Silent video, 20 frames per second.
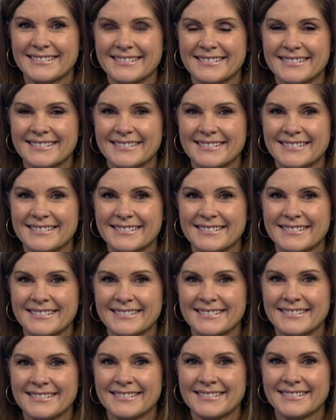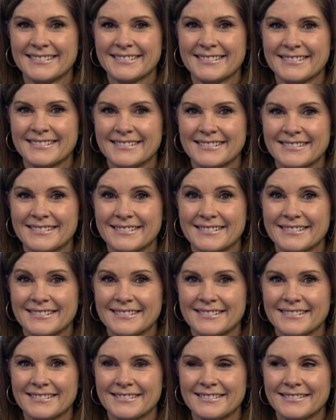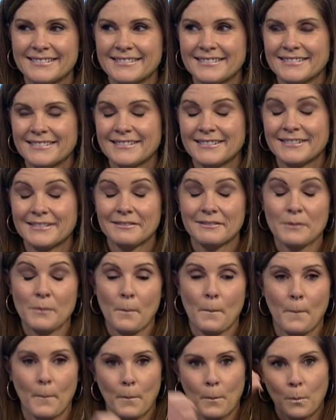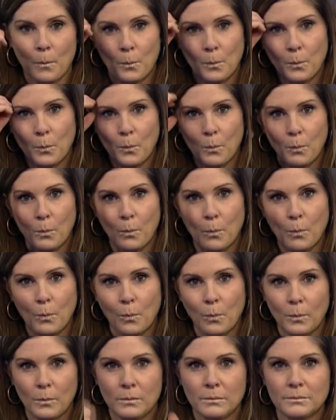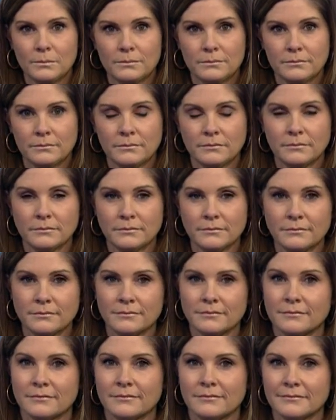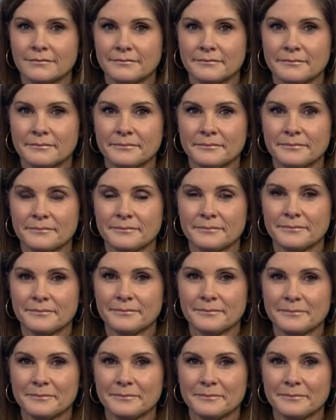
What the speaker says: [no speech]